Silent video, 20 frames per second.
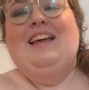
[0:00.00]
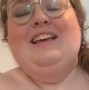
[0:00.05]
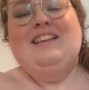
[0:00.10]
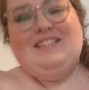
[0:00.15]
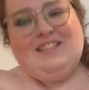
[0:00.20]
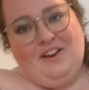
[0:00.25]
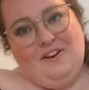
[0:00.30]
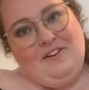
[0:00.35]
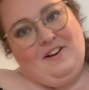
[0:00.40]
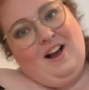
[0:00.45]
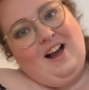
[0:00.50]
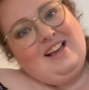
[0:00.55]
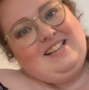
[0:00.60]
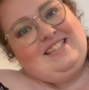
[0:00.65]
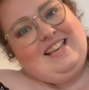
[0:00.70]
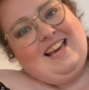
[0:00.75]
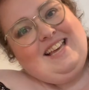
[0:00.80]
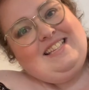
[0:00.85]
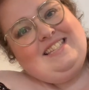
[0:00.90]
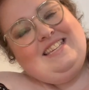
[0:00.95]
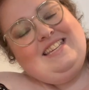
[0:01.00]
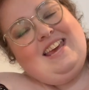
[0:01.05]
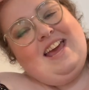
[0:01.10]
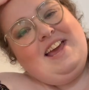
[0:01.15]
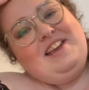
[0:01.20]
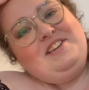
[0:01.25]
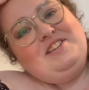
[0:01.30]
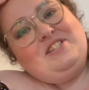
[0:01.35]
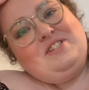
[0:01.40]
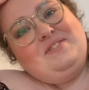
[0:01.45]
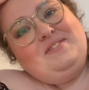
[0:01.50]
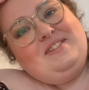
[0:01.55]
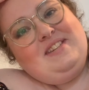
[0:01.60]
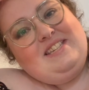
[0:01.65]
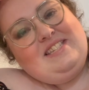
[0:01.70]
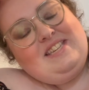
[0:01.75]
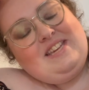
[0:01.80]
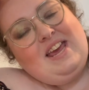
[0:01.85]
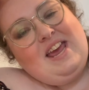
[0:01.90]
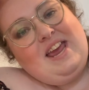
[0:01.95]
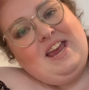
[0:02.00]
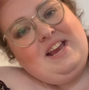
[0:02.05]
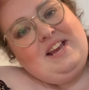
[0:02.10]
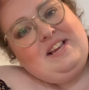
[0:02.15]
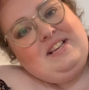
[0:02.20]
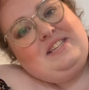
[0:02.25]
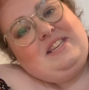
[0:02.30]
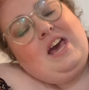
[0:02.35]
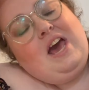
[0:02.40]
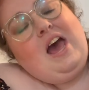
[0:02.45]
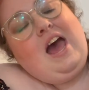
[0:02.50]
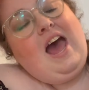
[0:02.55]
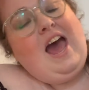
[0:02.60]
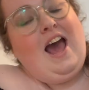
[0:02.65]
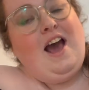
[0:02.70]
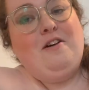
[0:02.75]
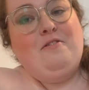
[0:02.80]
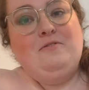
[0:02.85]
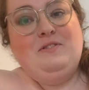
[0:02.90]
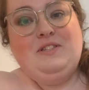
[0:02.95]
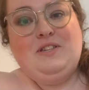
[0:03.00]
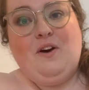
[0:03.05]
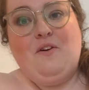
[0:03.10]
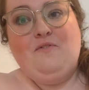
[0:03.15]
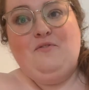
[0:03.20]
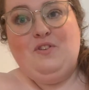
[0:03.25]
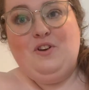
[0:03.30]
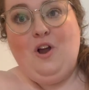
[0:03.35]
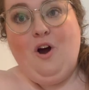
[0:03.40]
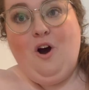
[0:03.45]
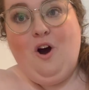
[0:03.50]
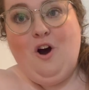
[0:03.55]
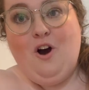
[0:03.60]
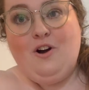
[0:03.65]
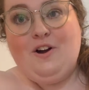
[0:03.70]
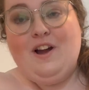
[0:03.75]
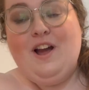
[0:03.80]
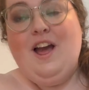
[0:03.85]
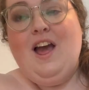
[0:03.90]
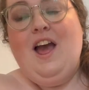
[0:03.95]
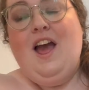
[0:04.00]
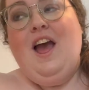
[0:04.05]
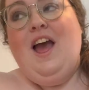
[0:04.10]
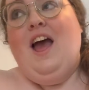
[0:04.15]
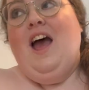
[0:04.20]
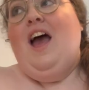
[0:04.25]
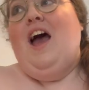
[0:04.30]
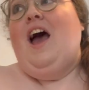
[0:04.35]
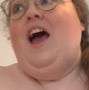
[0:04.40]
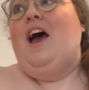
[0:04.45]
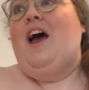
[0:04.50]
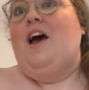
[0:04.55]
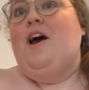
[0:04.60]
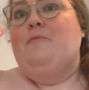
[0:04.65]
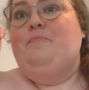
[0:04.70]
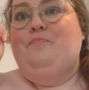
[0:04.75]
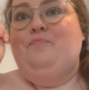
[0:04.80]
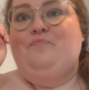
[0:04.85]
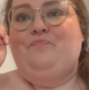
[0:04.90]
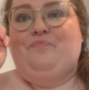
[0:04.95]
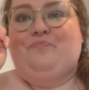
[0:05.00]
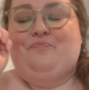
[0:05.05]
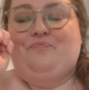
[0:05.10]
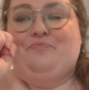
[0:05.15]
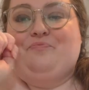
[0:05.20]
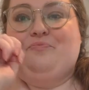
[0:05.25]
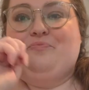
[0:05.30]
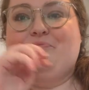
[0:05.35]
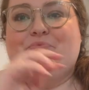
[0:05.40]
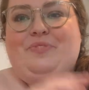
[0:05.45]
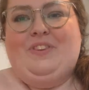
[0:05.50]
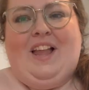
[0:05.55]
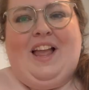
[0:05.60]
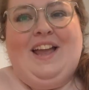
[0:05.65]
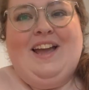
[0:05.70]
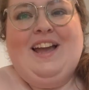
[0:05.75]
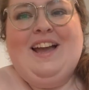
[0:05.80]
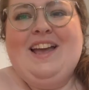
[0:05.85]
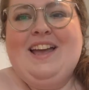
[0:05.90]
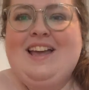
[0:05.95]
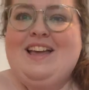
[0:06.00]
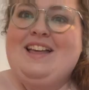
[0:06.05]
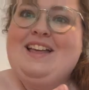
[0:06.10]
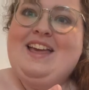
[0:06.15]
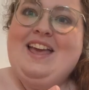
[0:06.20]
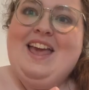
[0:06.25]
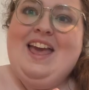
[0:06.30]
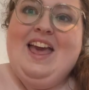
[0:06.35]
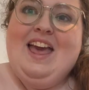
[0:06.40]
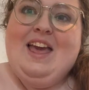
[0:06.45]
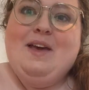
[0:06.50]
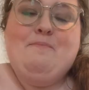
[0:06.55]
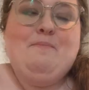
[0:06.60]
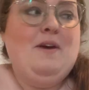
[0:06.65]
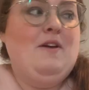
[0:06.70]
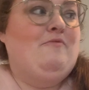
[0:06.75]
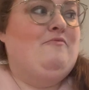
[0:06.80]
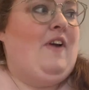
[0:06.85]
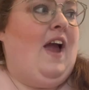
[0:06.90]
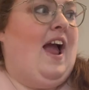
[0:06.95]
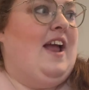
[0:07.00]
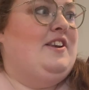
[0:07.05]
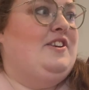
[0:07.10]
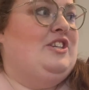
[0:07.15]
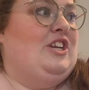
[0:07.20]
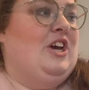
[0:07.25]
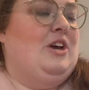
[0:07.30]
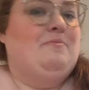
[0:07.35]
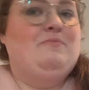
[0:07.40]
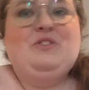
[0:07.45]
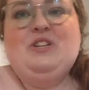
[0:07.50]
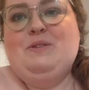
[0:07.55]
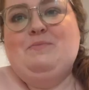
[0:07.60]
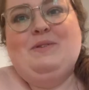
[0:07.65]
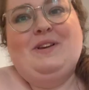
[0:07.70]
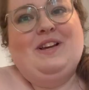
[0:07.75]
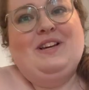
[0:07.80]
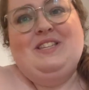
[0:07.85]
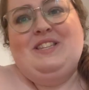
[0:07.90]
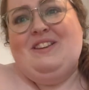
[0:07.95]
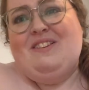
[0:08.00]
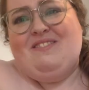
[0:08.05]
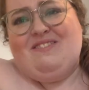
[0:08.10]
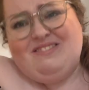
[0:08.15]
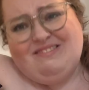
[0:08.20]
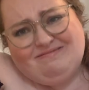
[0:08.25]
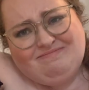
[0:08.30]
So guys, that is the end of today's house vlog. Bit random, just because of